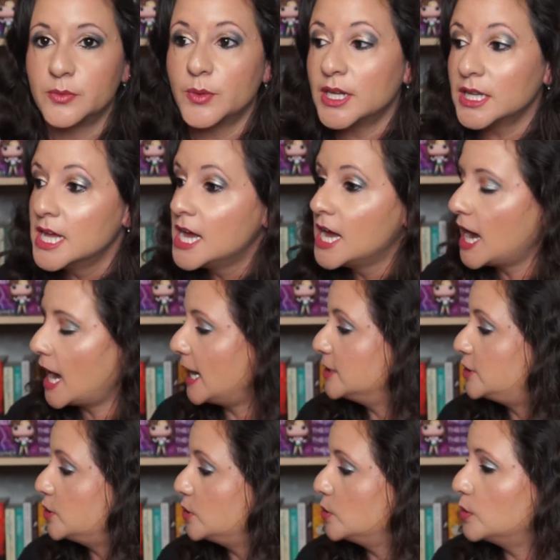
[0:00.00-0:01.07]
And while
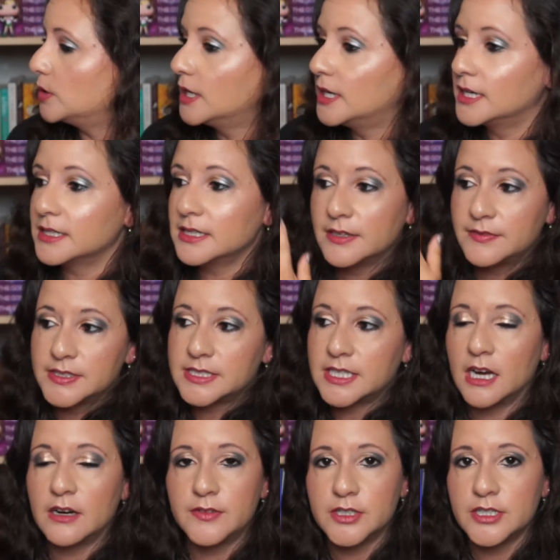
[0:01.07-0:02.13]
I do love this
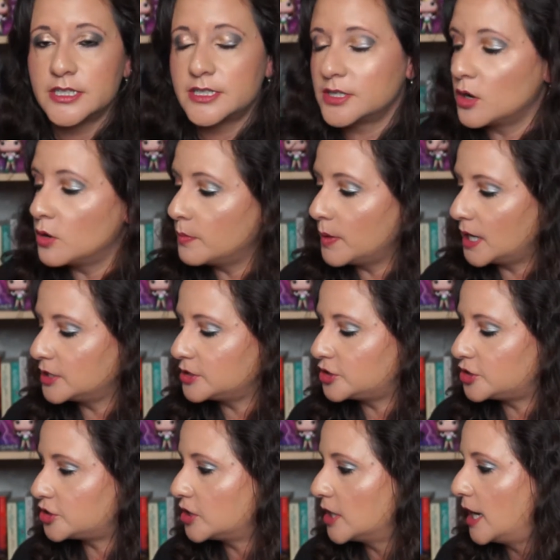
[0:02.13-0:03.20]
cover so
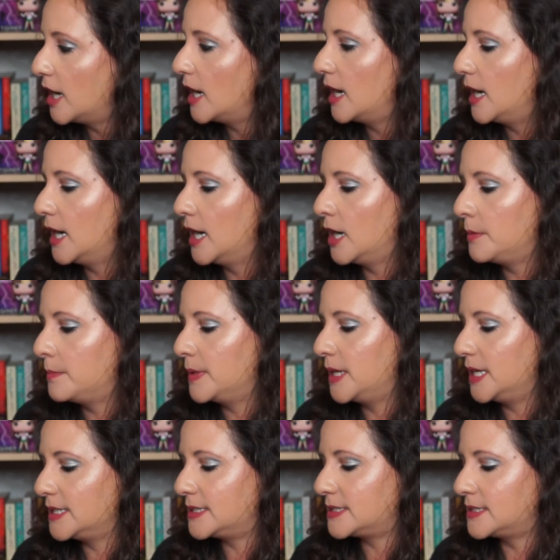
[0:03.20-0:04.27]
much,
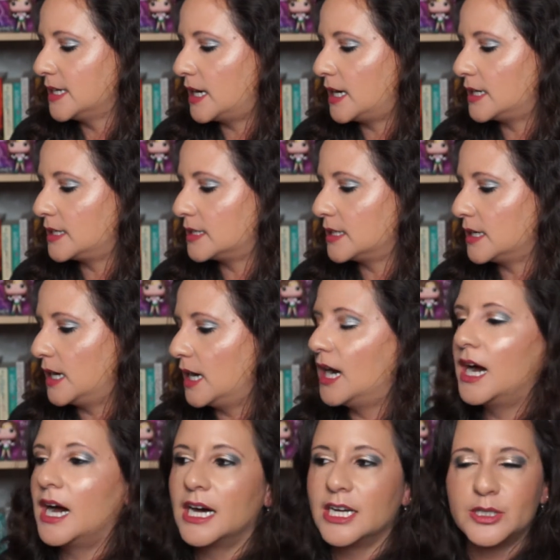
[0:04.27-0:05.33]
it's not
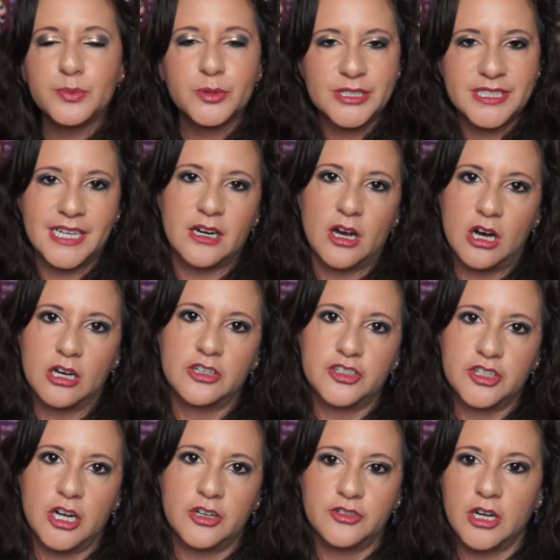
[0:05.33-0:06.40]
100% on
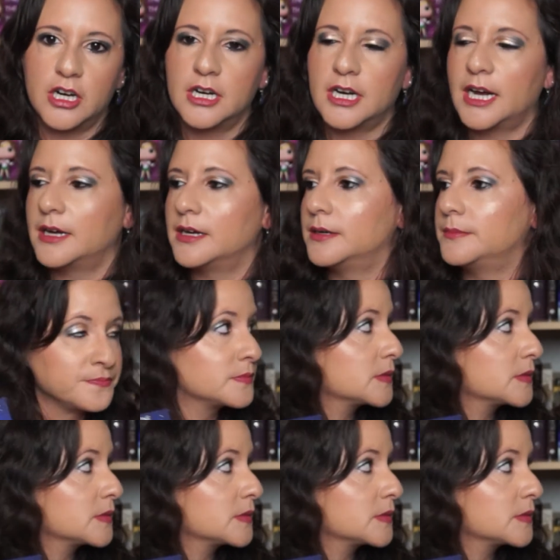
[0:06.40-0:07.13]
genre.